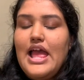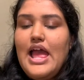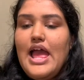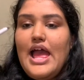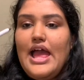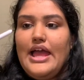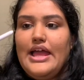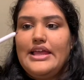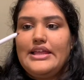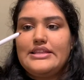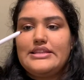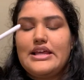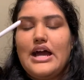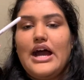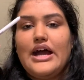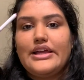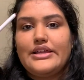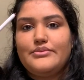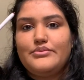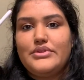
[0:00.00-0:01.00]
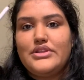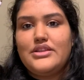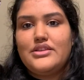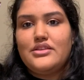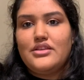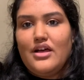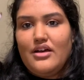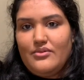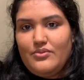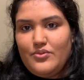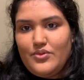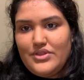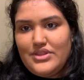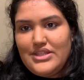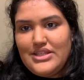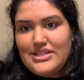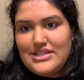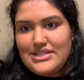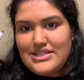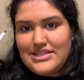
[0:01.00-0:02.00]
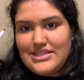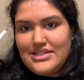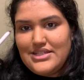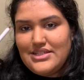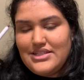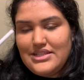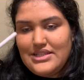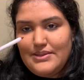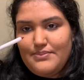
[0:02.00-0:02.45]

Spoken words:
and I am in love with these lip